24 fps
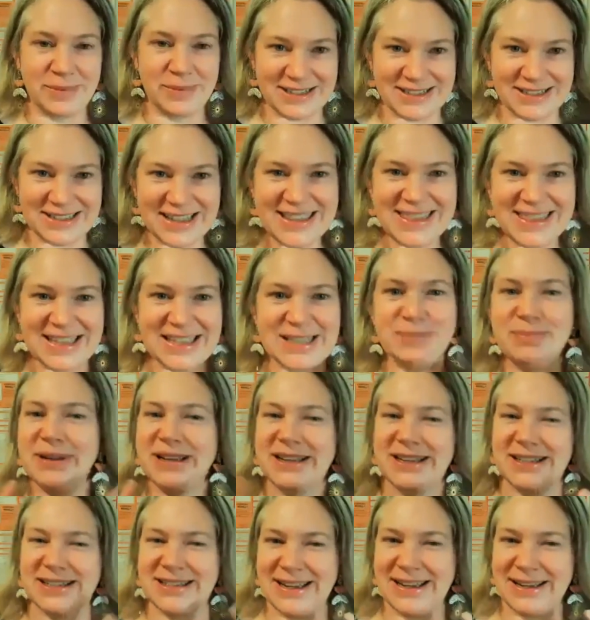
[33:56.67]
I say this
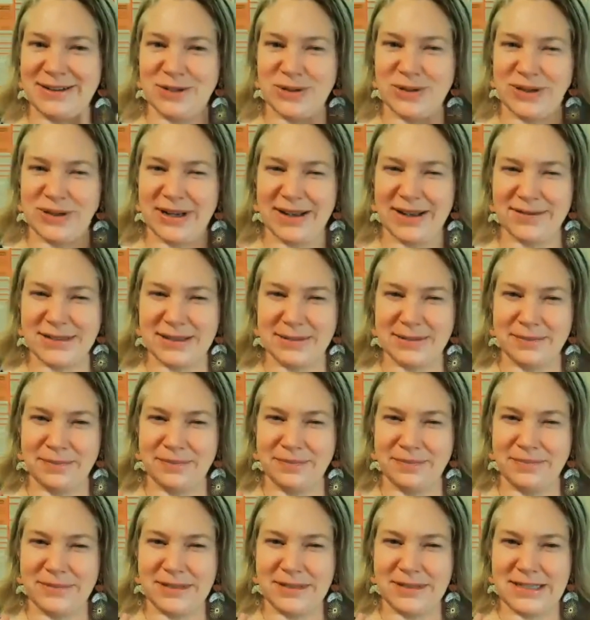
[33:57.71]
because I do have
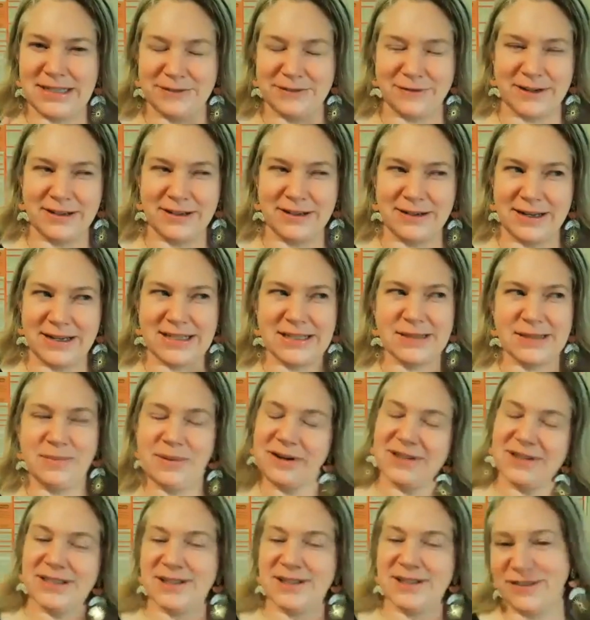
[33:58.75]
some different
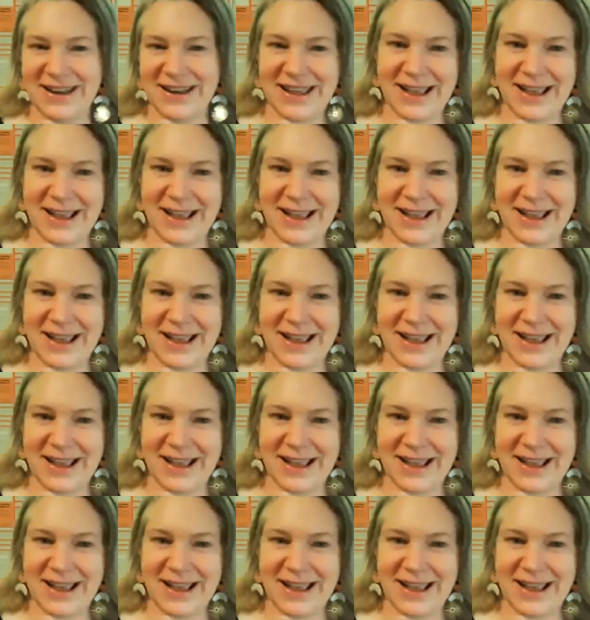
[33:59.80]
experience of it